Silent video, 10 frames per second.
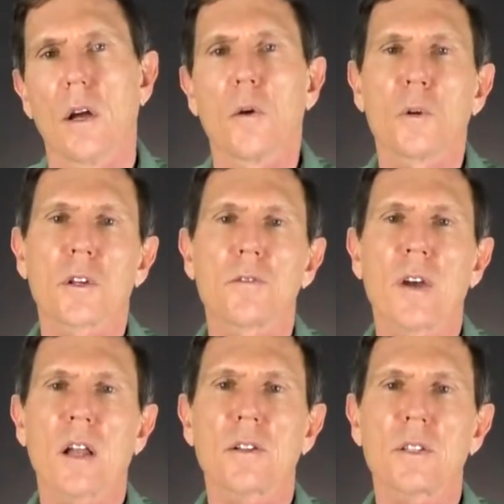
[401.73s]
We can
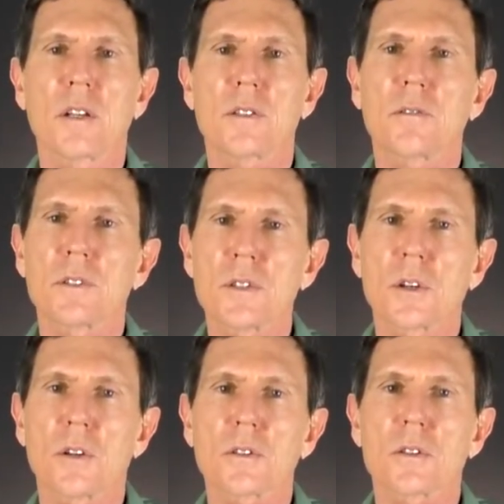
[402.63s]
validate the
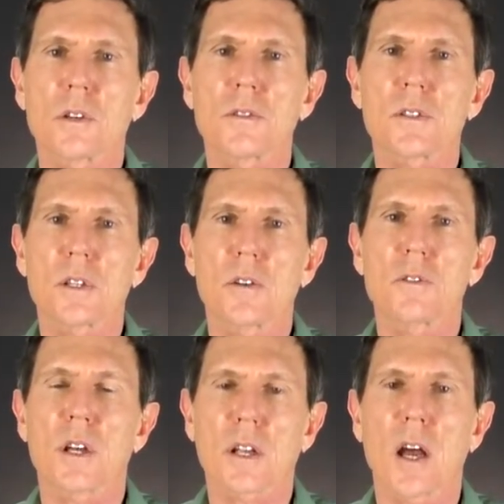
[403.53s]
results of the
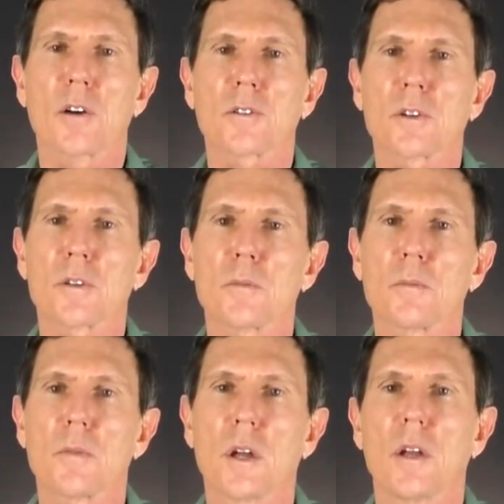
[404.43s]
Soundcheck algorithm
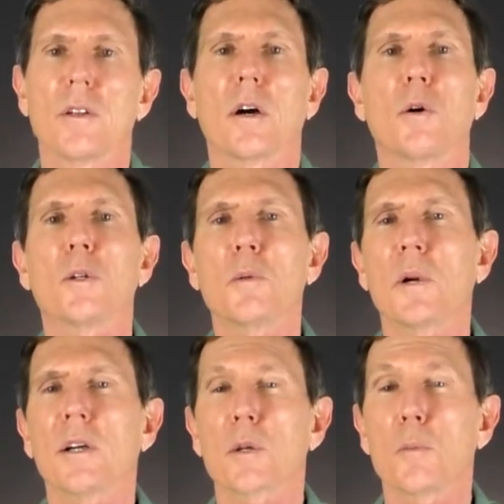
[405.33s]
not only
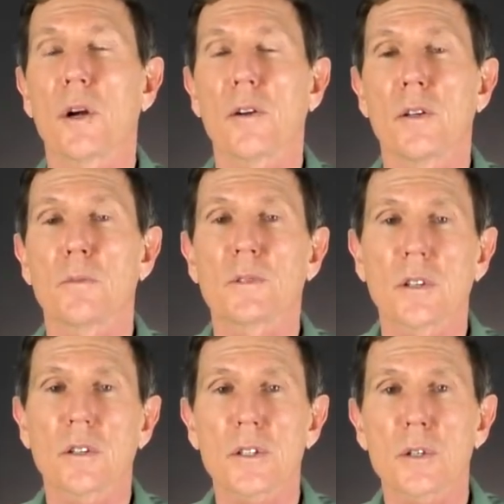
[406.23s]
by comparing them to
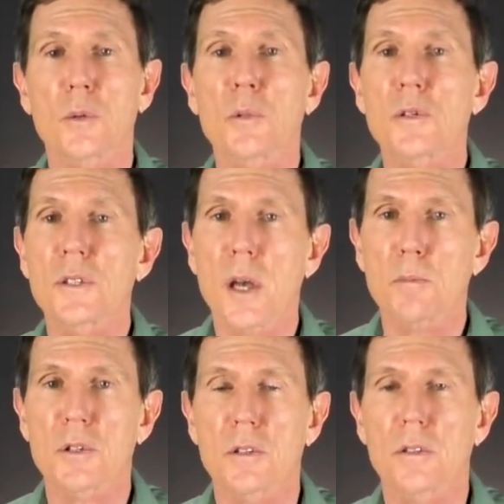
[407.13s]
listener
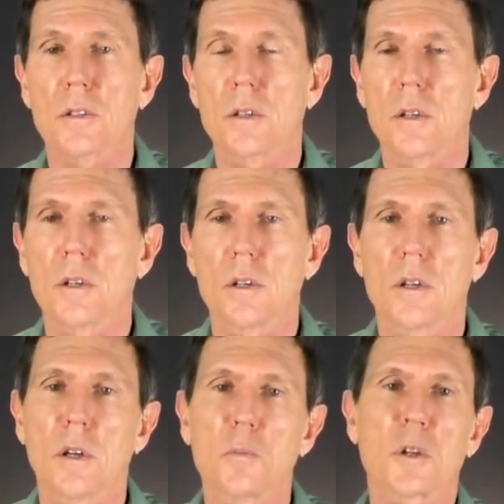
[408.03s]
perception,
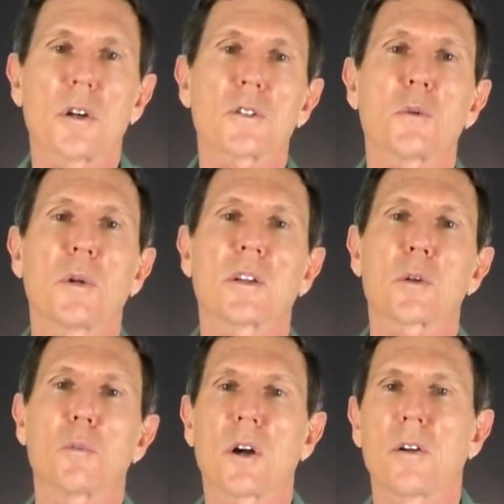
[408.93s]
but also by
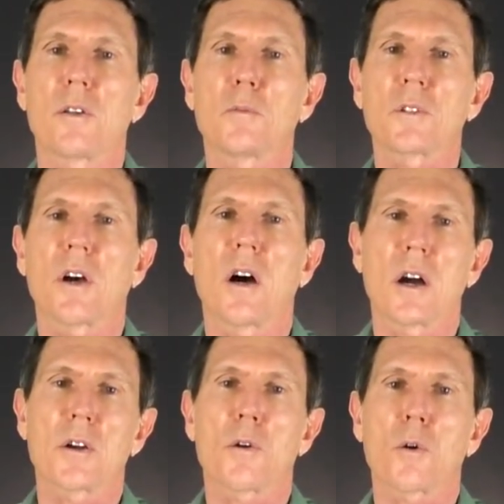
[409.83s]
comparing them to
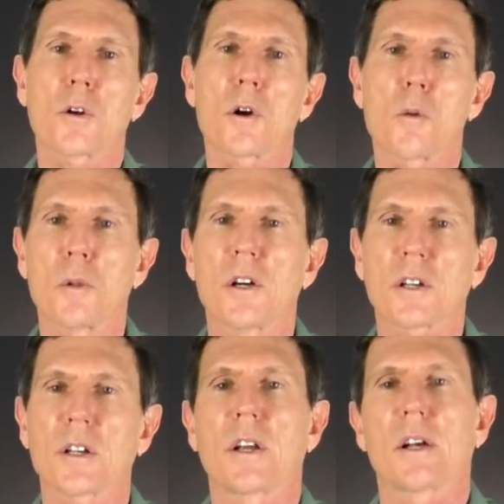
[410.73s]
higher order
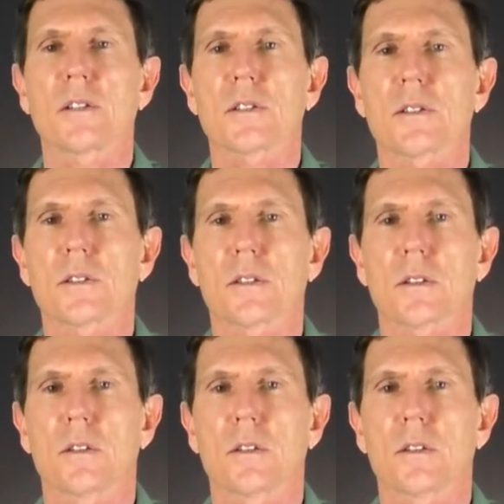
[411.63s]
harmonic analysis.